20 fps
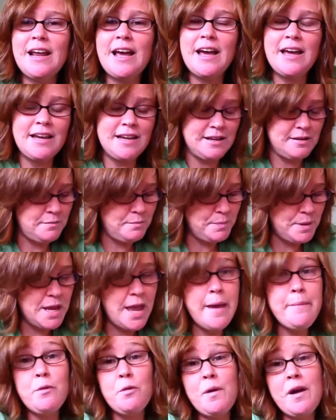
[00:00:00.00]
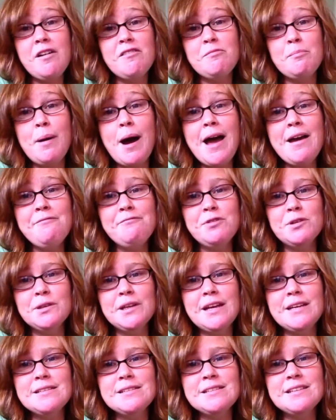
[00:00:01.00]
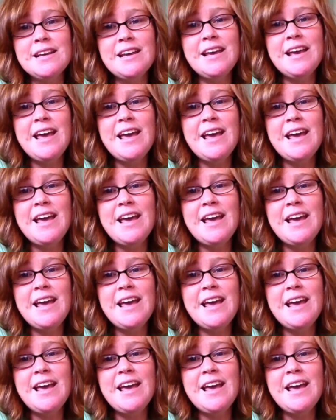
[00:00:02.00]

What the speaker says: I became aware of mindfulness